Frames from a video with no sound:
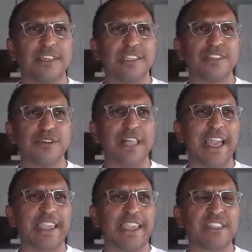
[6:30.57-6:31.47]
So
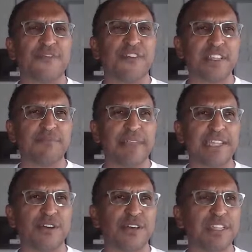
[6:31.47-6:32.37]
like, it's
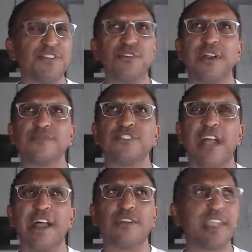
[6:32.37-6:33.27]
fundamental. And if you don't have
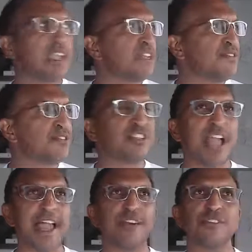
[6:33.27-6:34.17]
childcare, and if your
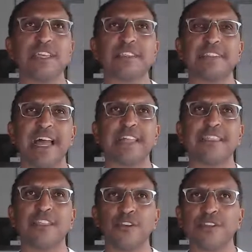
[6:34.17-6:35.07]
child is not
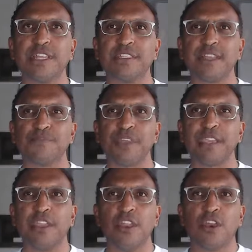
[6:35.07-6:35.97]
learning
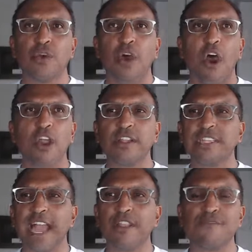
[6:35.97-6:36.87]
something, our
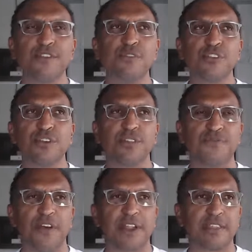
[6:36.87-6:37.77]
entire future is
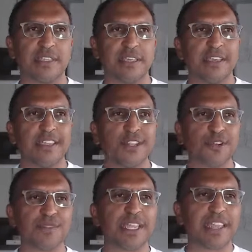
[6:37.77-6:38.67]
fucked. You know
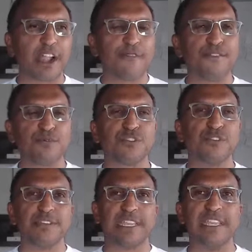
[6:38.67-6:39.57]
what I'm saying? Like, our
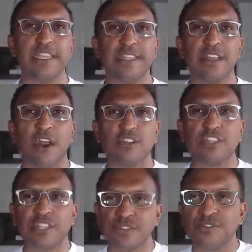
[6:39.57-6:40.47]
future is in our
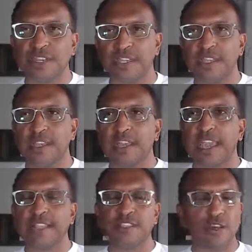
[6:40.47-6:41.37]
children.
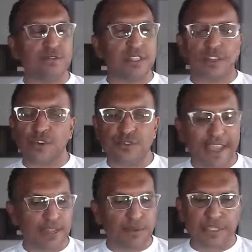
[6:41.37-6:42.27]
And so it was an
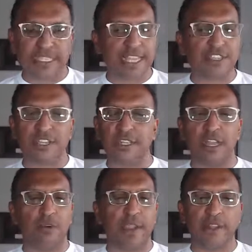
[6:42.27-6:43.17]
incredible session
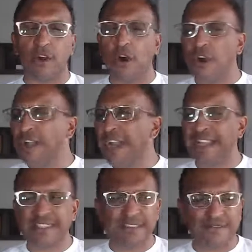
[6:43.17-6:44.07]
around all
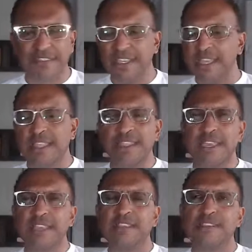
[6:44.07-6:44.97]
kinds of
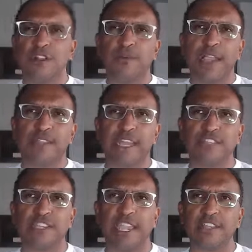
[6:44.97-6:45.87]
things around
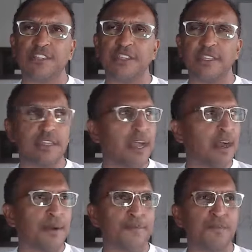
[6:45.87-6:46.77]
education.
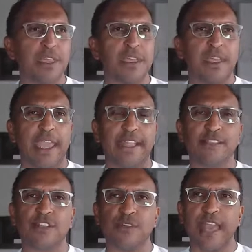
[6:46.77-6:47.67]
And
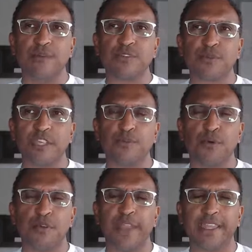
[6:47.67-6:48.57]
so that was really
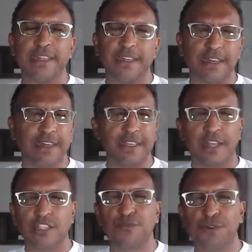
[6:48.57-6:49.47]
important. We had an
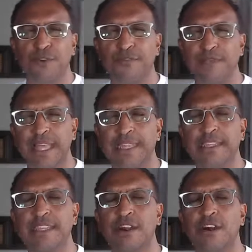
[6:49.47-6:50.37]
entrepreneur from
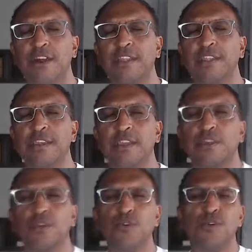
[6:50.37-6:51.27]
London on,
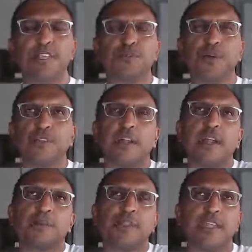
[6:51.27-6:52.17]
who has built a
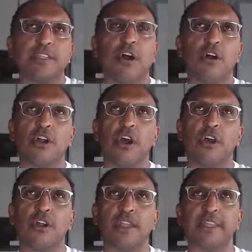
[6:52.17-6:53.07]
company in Hong
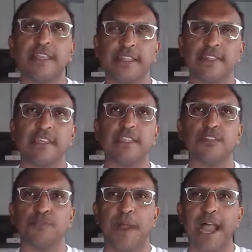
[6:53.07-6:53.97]
Kong, in London,
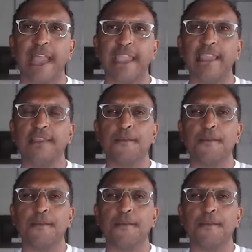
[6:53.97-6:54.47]
and Dubai.